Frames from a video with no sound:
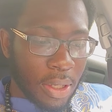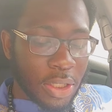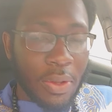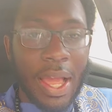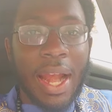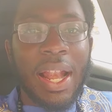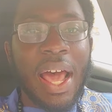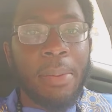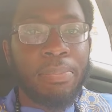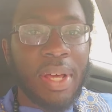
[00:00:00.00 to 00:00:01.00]
So you got a
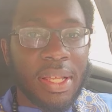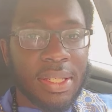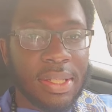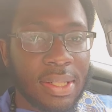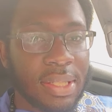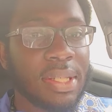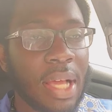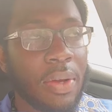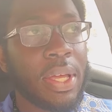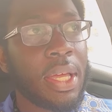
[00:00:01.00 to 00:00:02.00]
lot of brothers and sisters
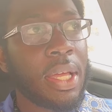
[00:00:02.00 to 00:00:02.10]
out here